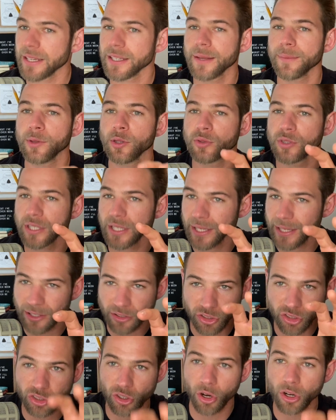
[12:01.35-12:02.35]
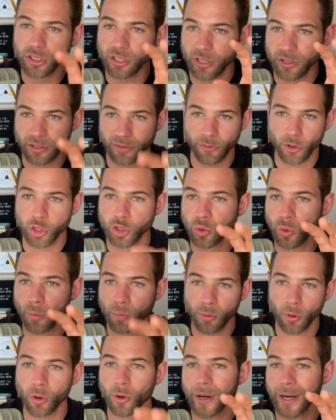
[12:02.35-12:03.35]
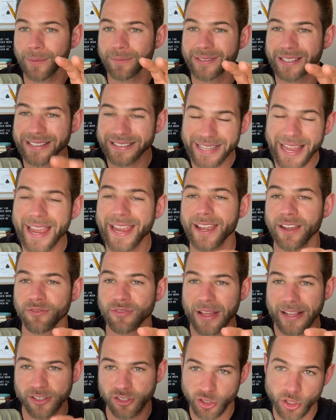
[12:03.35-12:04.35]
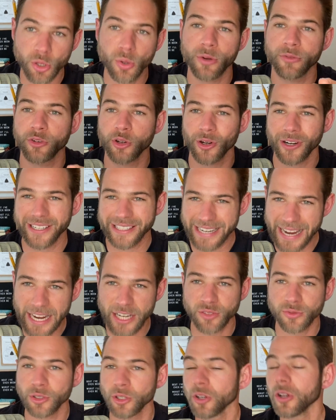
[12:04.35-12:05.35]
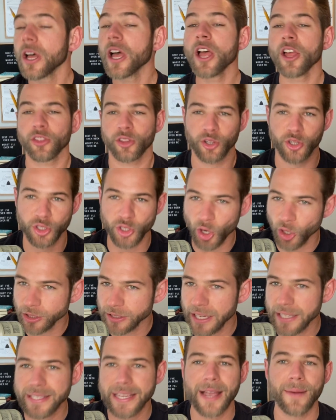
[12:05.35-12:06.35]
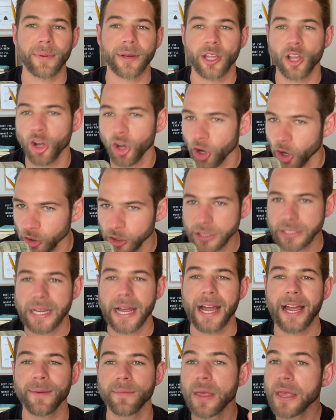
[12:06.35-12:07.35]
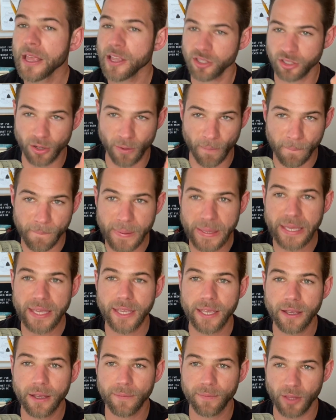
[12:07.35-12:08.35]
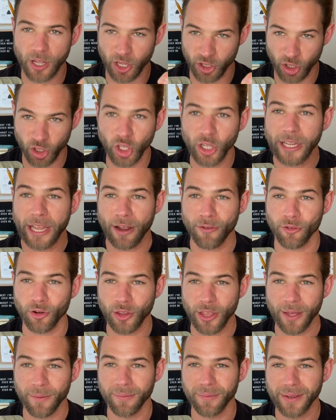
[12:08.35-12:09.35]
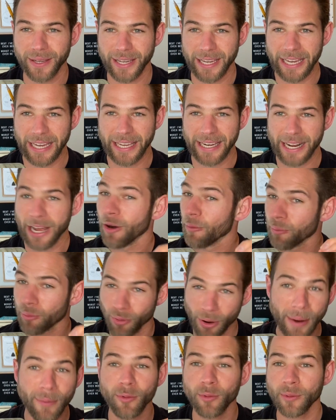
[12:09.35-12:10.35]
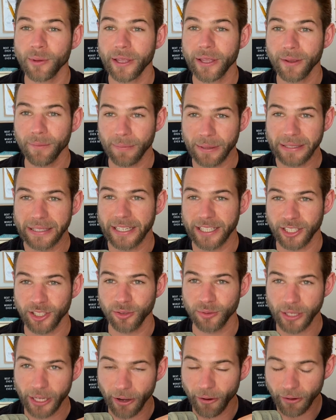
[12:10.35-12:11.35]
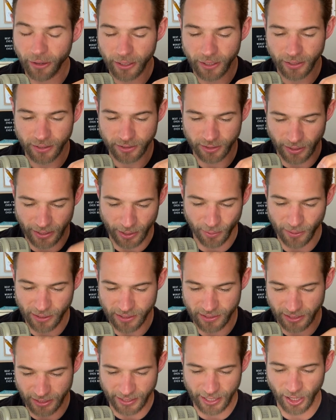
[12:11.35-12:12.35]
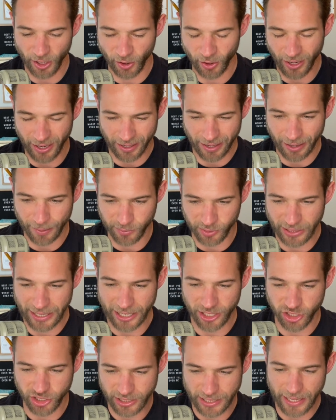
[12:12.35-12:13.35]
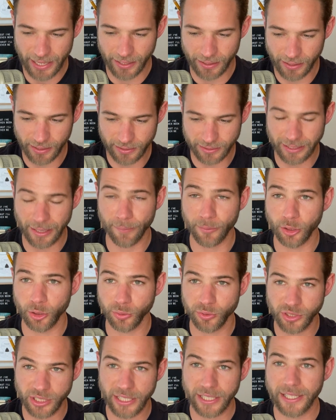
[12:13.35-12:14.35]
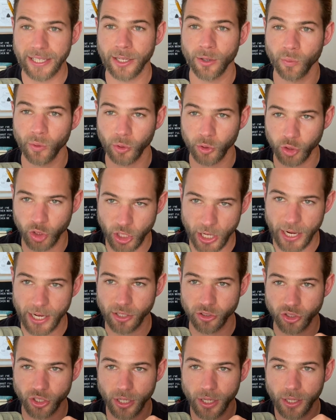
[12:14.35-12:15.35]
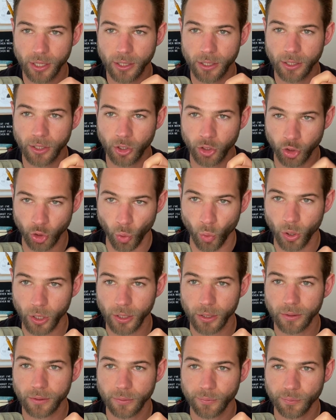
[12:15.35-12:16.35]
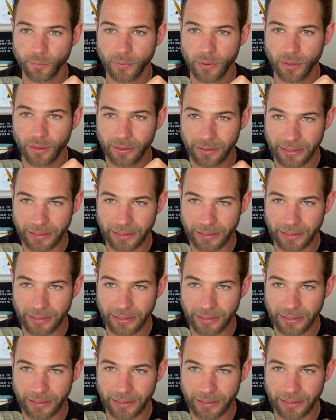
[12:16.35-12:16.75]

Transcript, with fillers: and start the virtual program today if that's you. If you're in Nashville, there's start dates happening all the time. So be on the lookout for them and I'll probably be letting you know. So anyways, nickcarrier.com slash 10WT. It will change your life